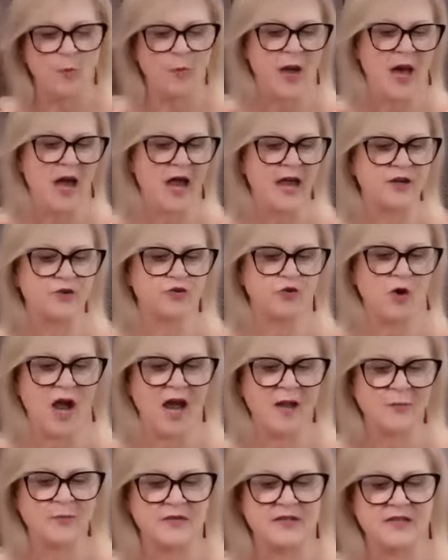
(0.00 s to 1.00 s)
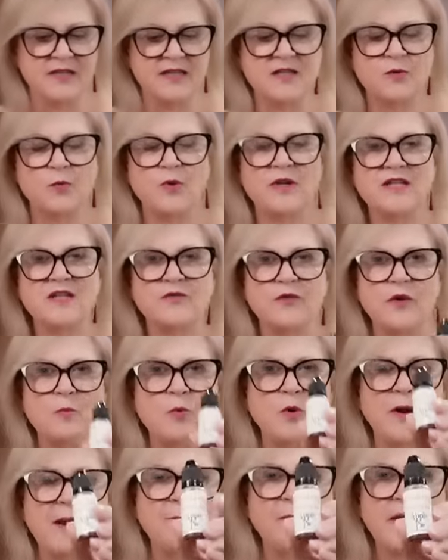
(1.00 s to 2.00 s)
pie drops. This one is
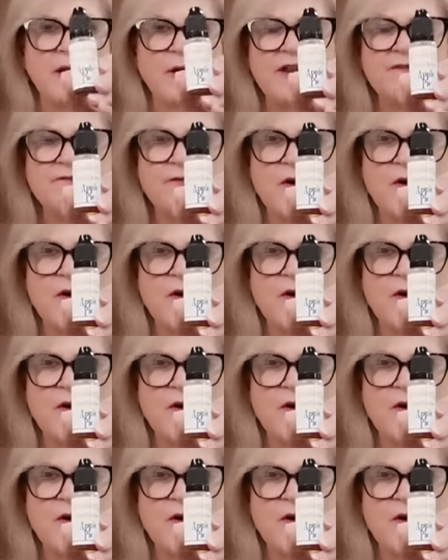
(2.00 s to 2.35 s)
from Granberry